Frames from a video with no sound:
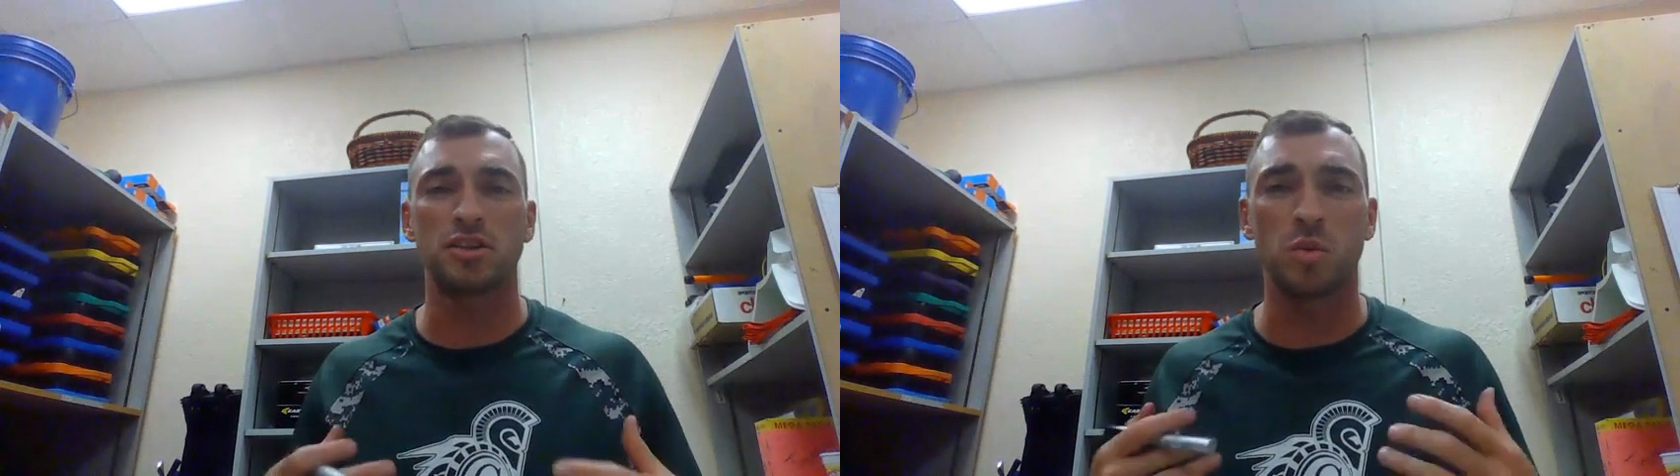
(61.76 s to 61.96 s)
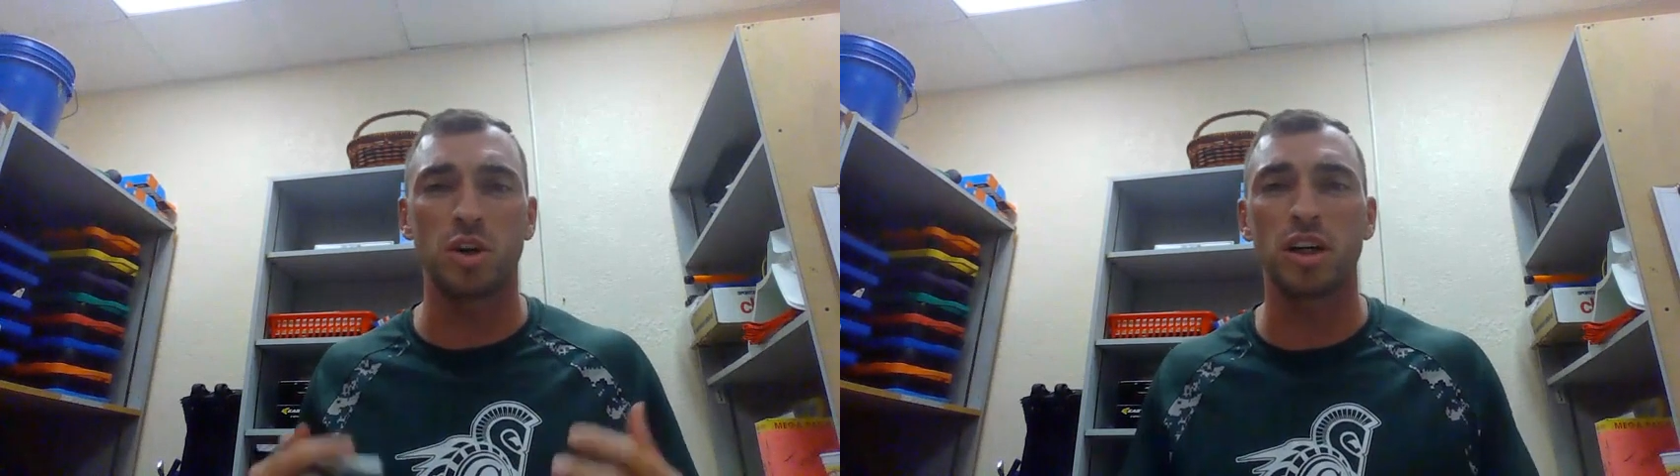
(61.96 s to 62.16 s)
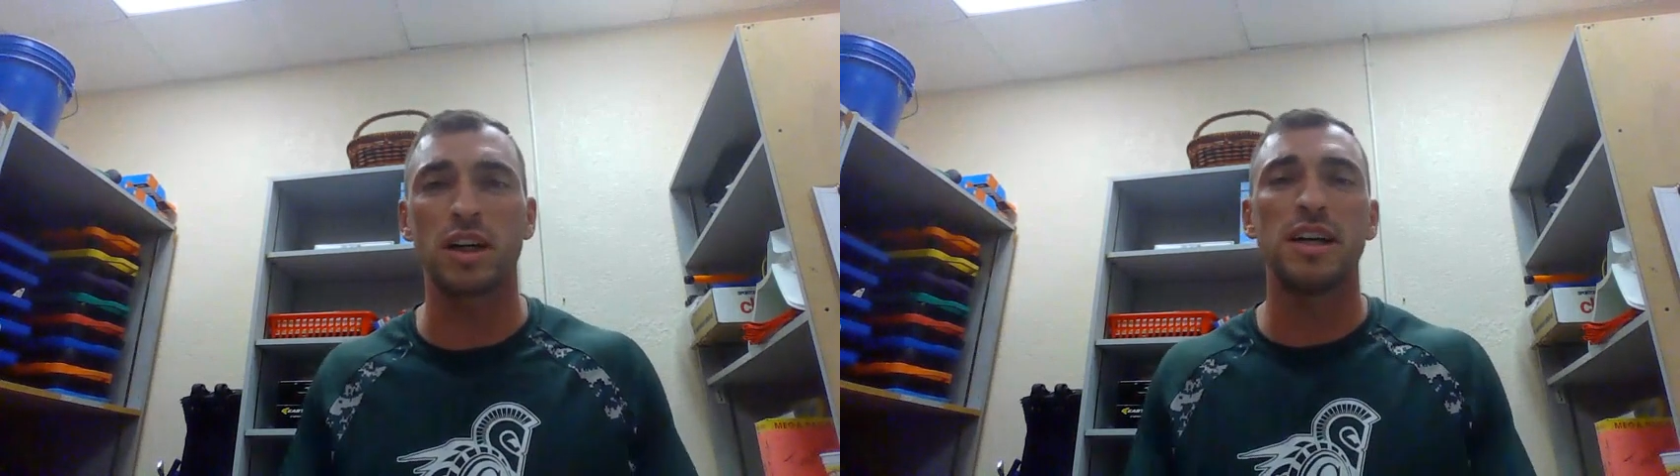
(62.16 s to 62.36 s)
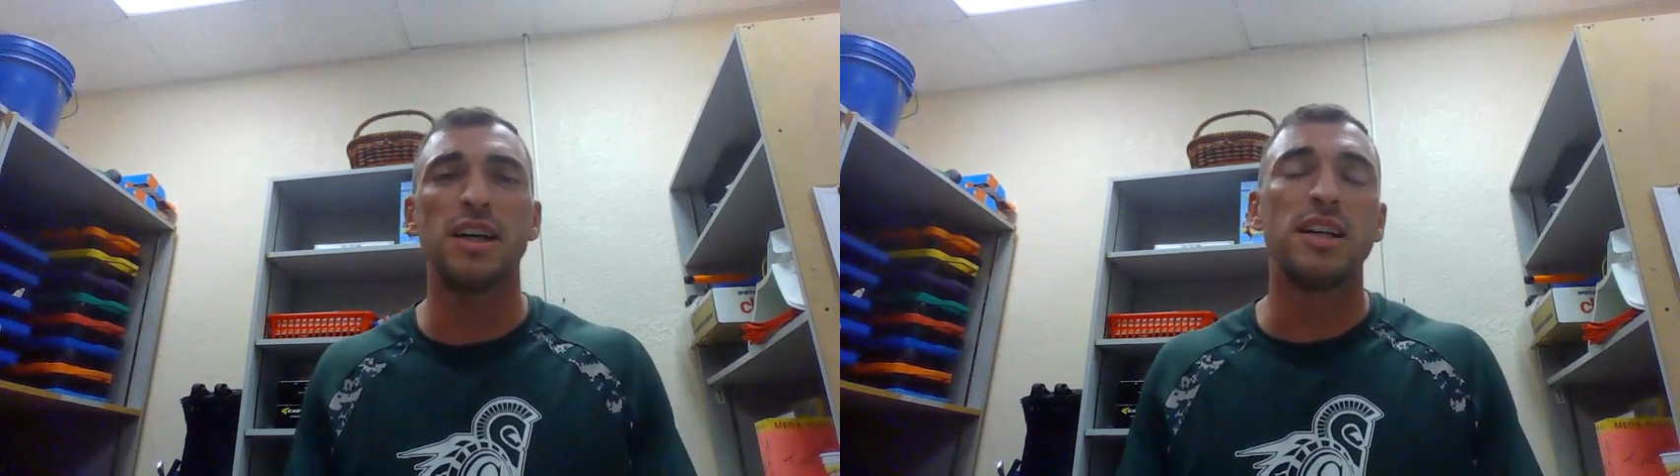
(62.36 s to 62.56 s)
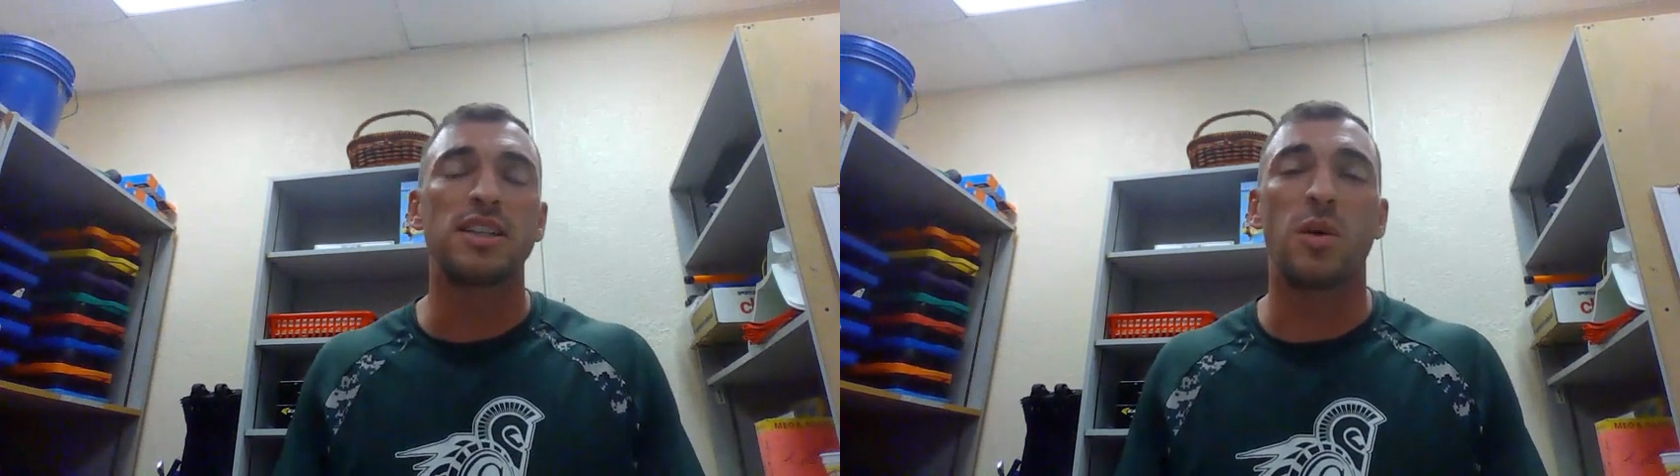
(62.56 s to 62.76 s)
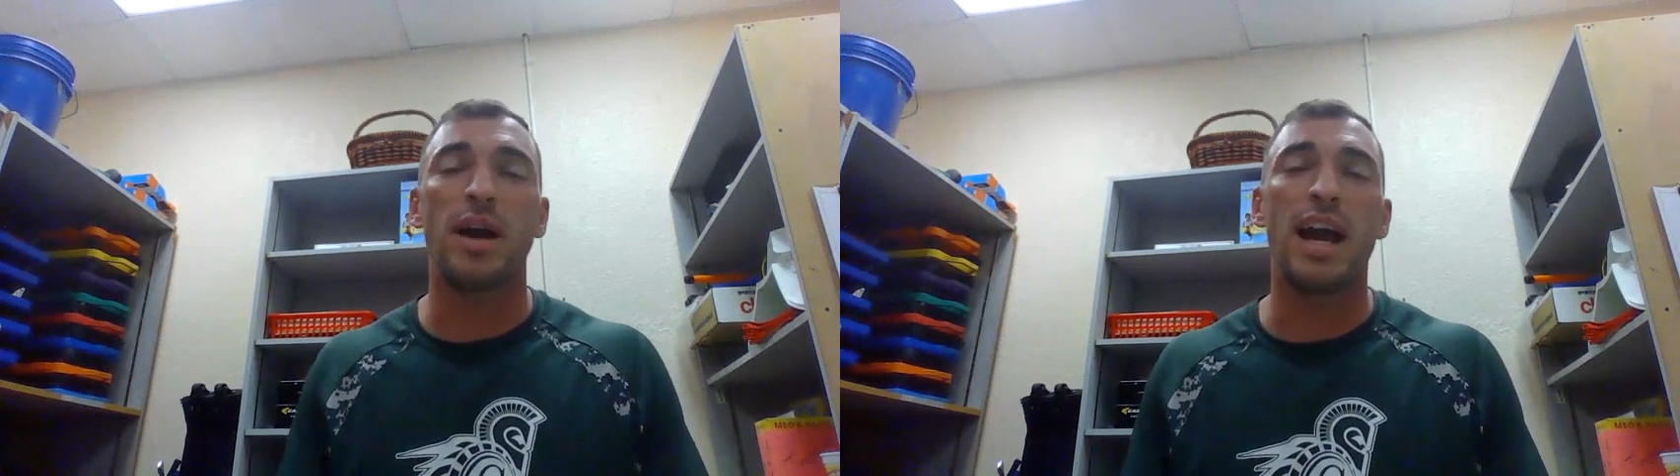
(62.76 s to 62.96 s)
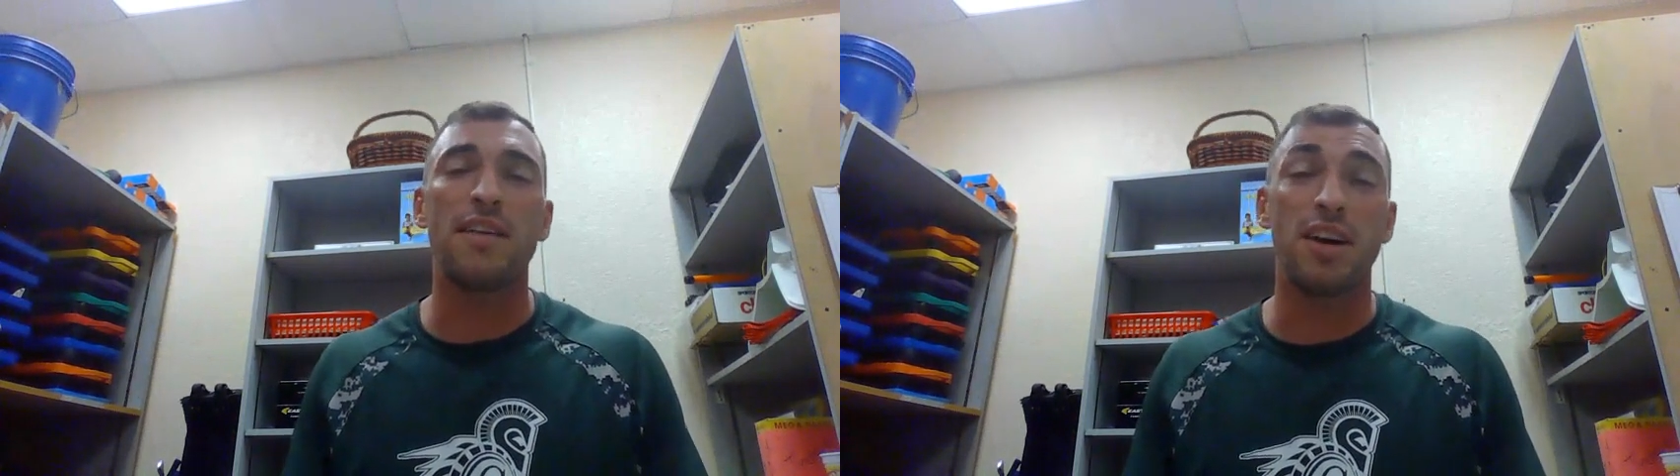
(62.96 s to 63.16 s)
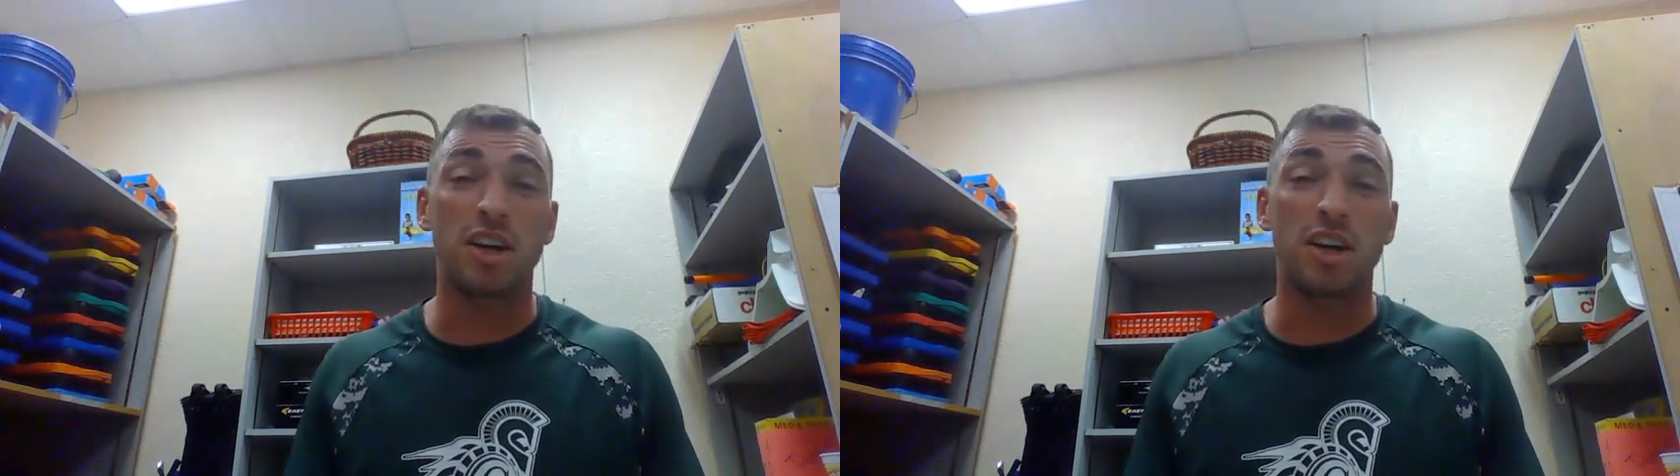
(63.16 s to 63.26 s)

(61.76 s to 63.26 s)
work. So I have a